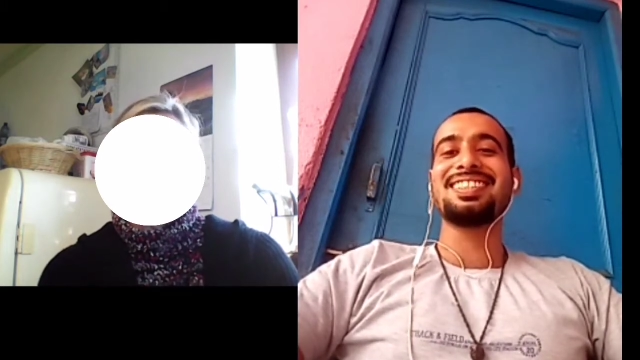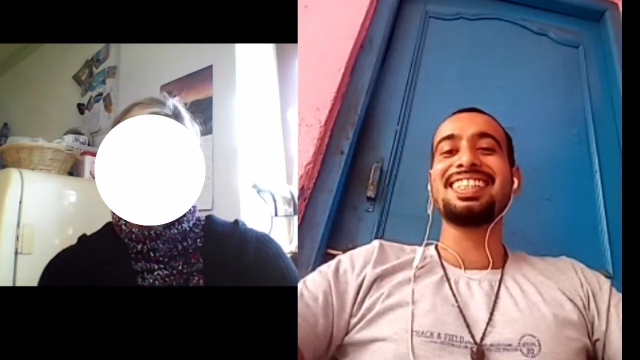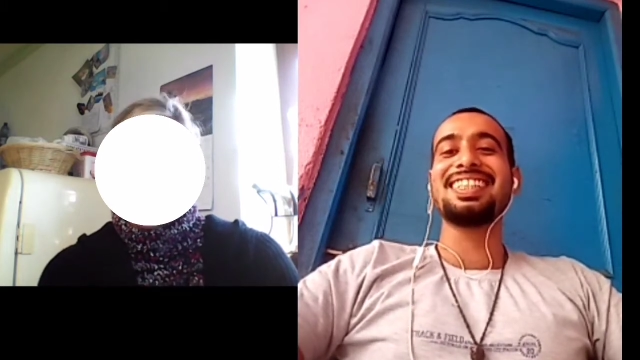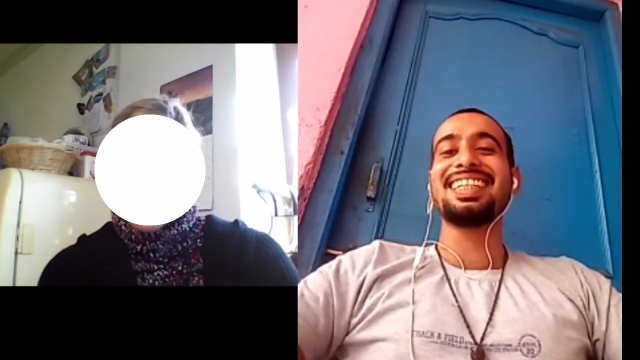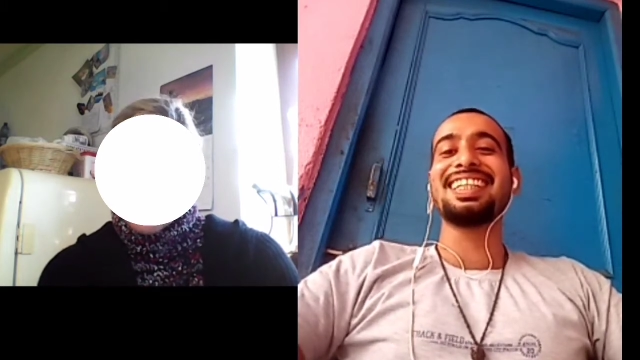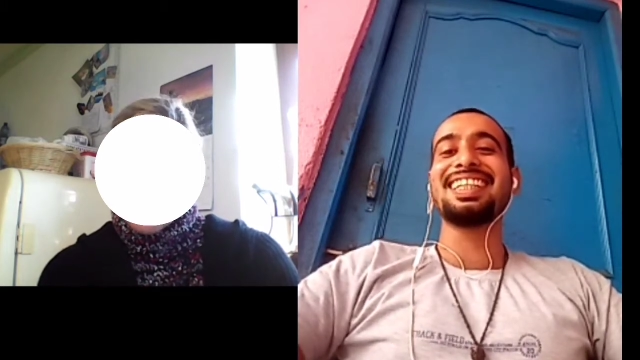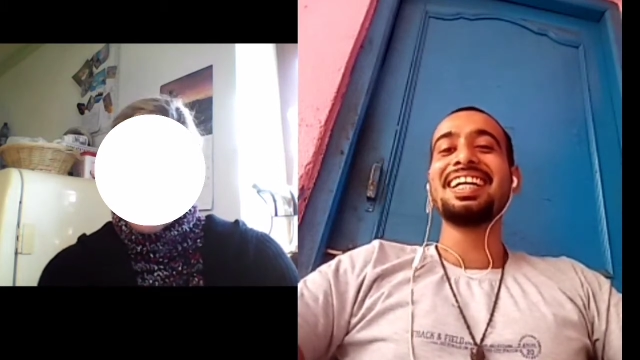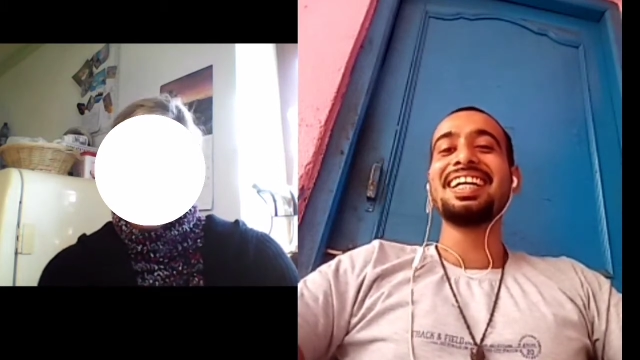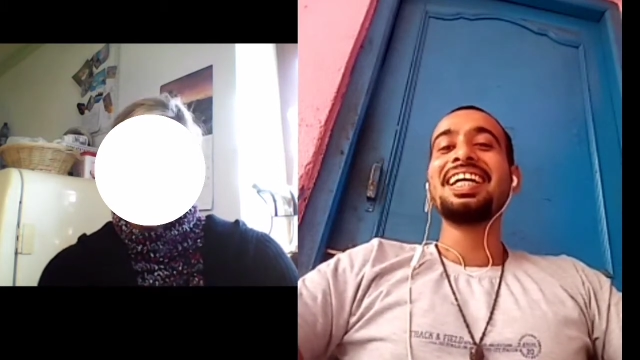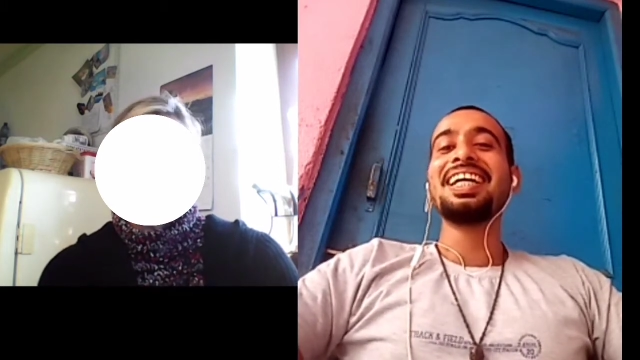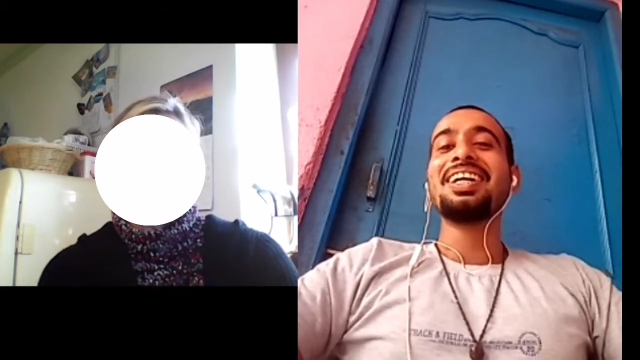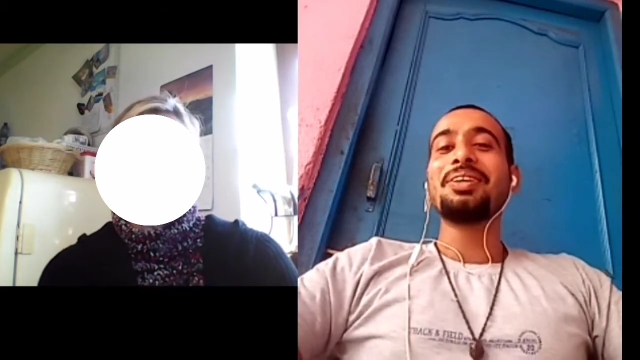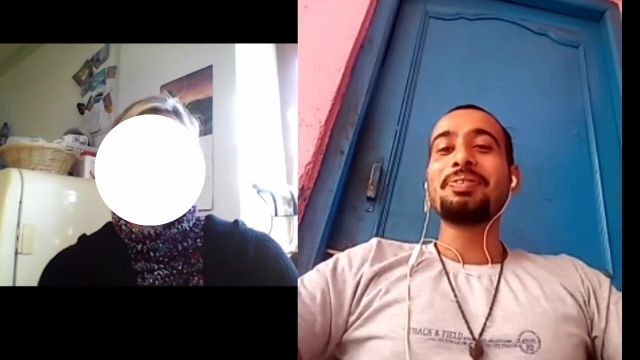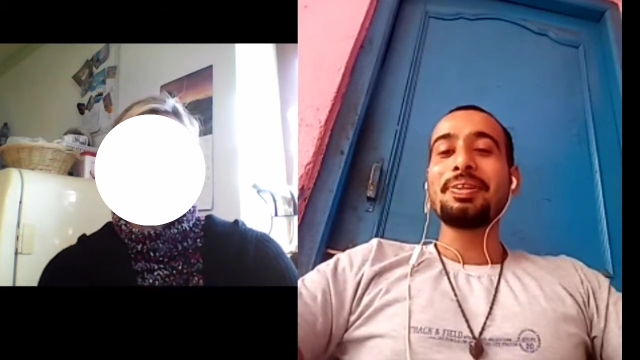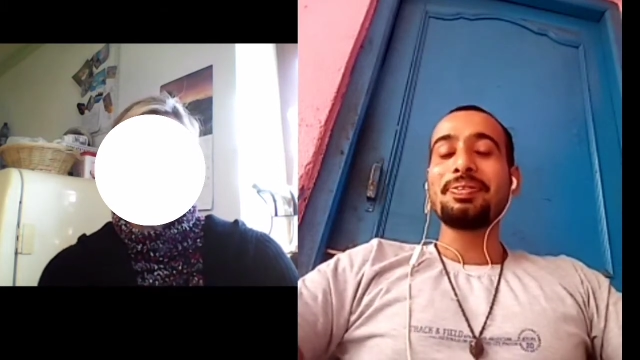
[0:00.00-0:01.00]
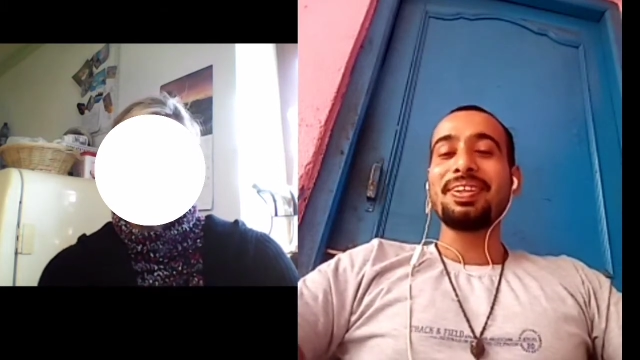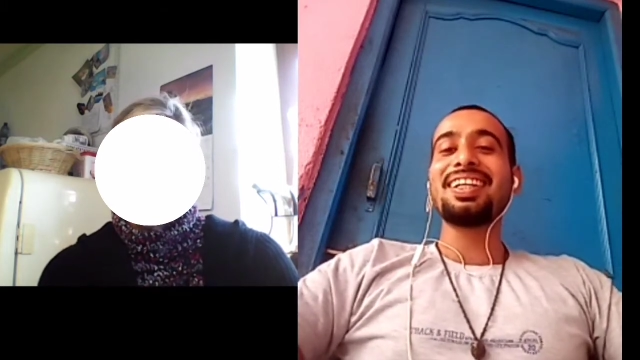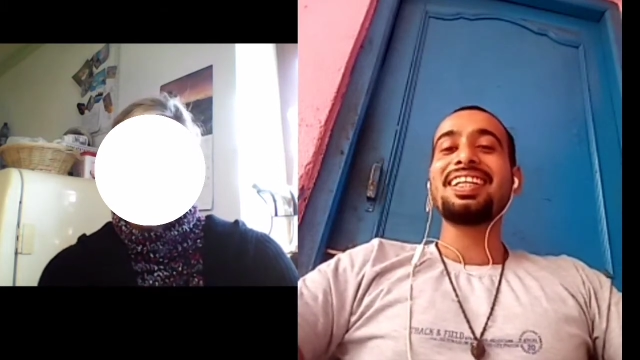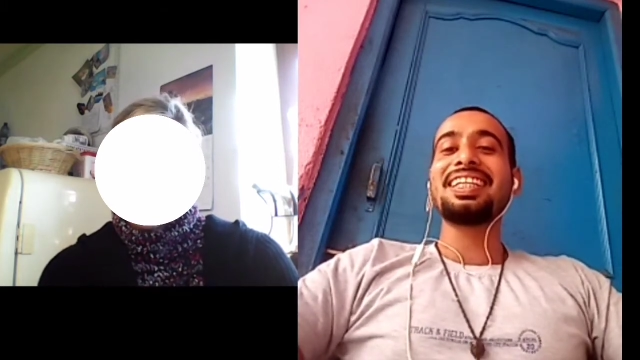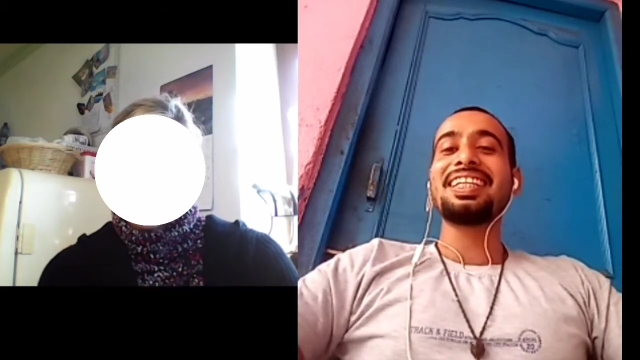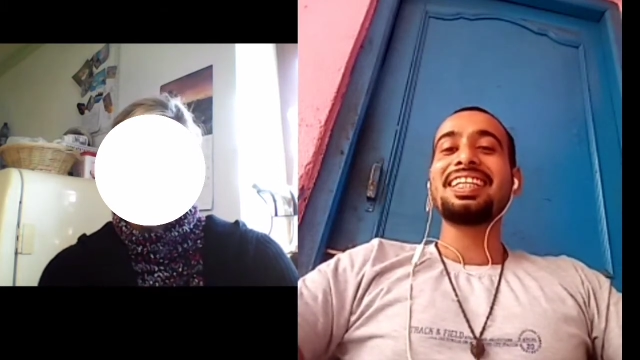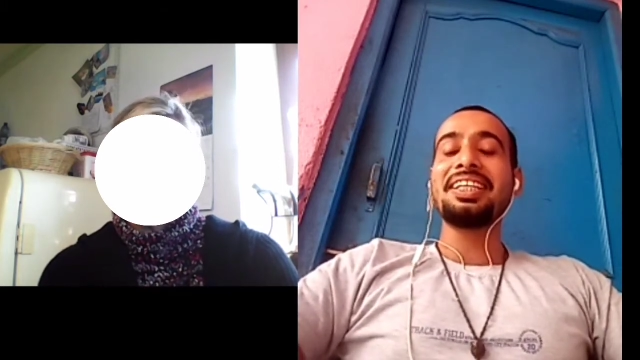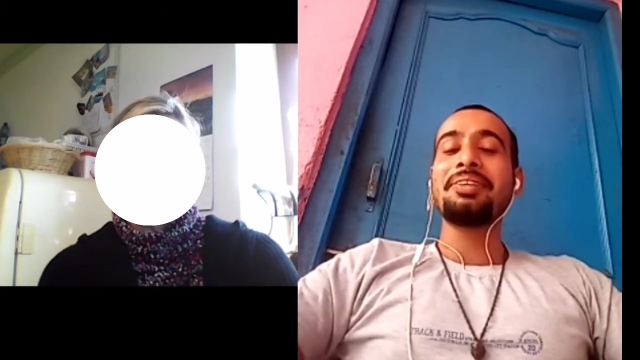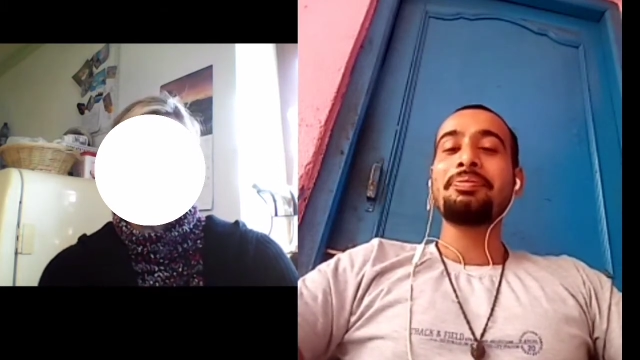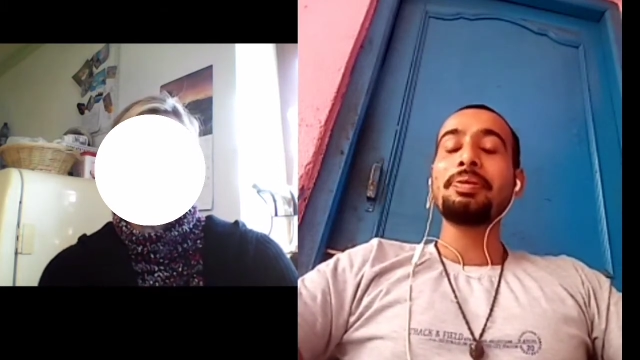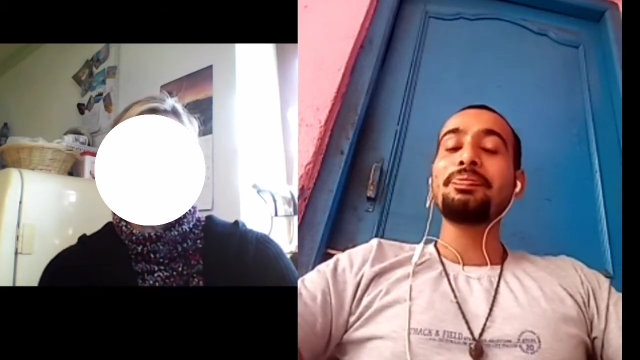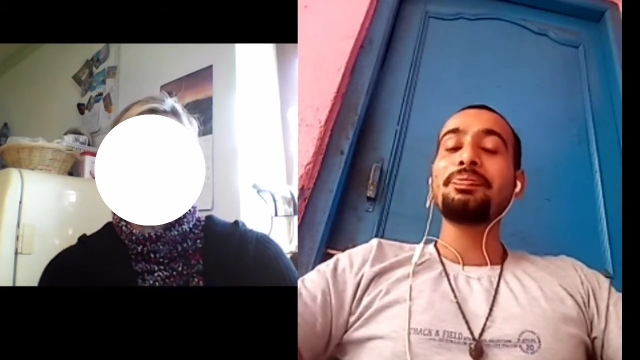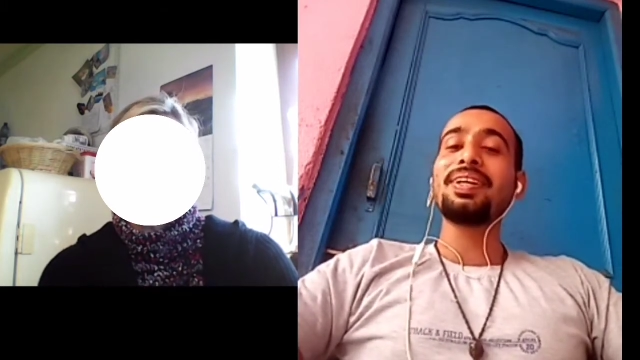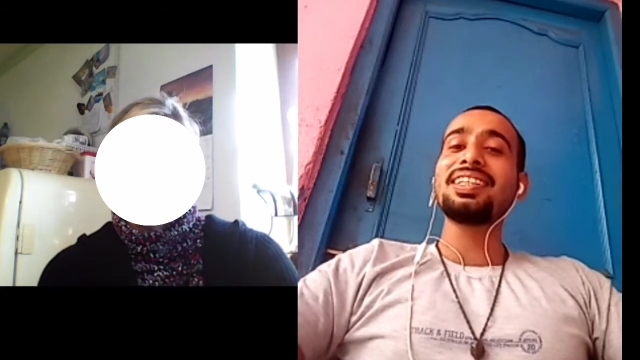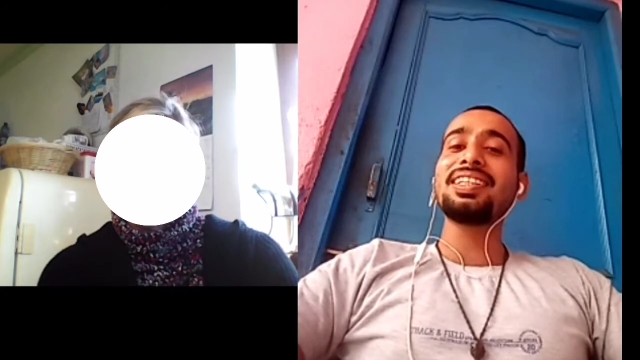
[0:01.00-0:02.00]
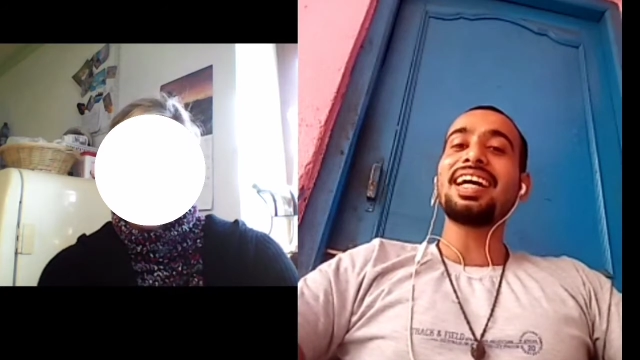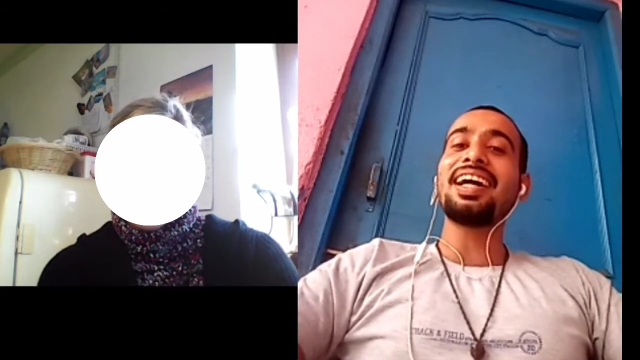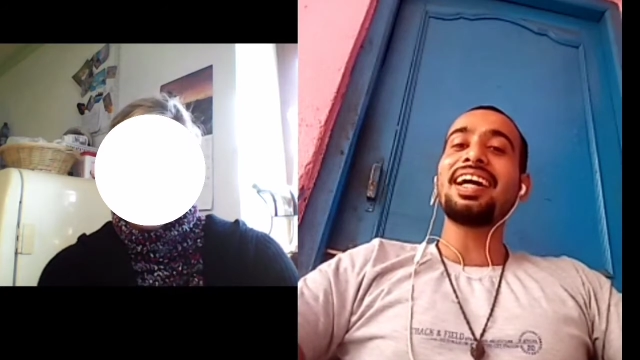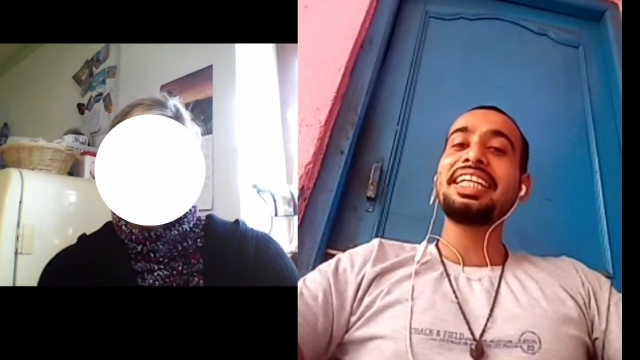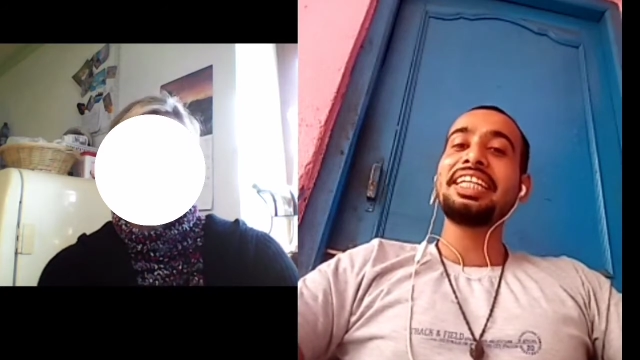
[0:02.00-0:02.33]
People are